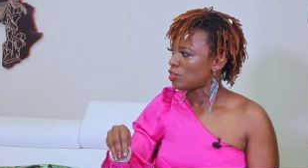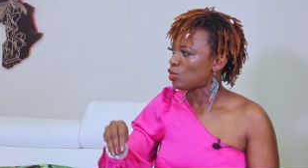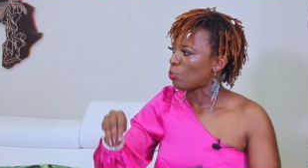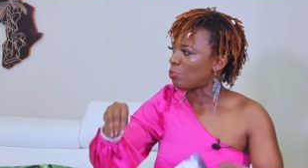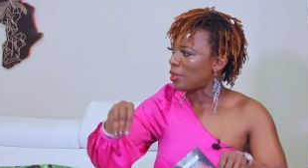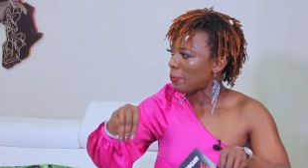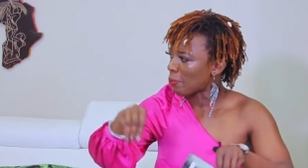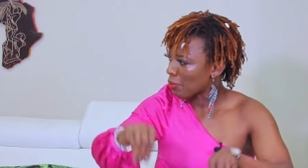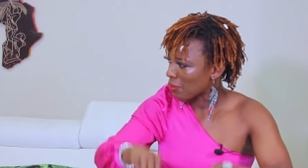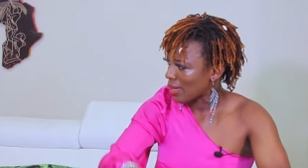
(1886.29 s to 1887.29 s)
to be
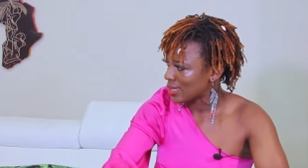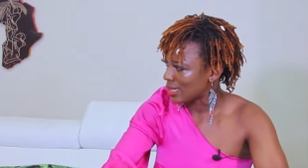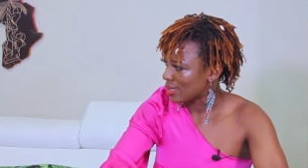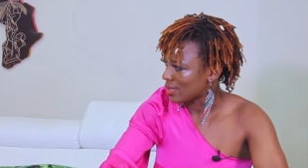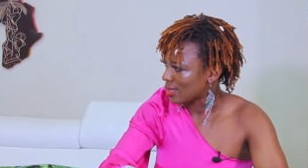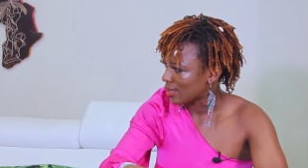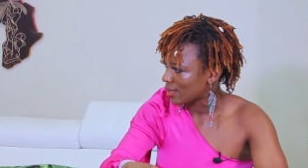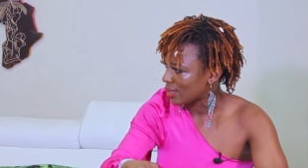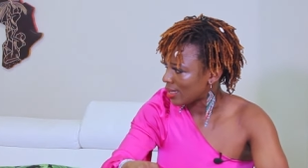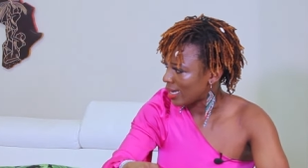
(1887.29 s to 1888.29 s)
present
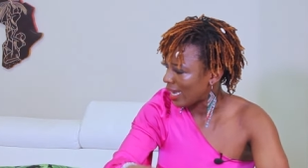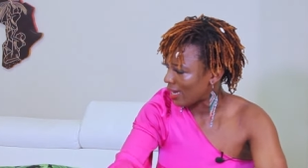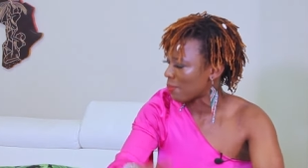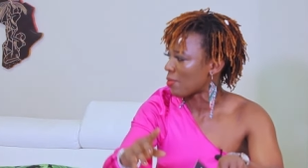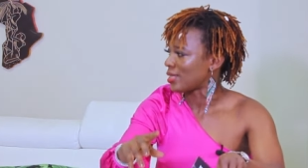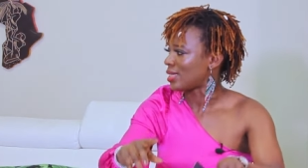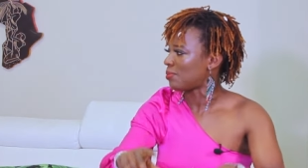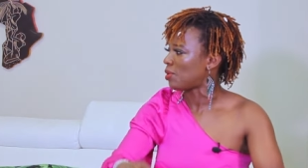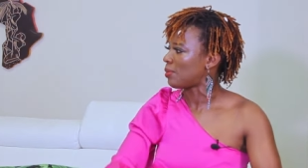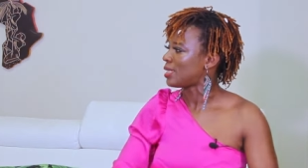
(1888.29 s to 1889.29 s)
in the present
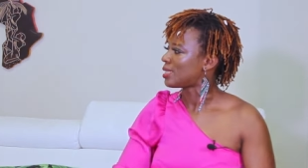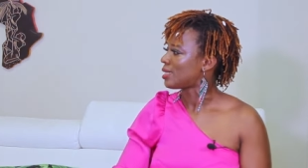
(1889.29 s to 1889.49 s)
moment?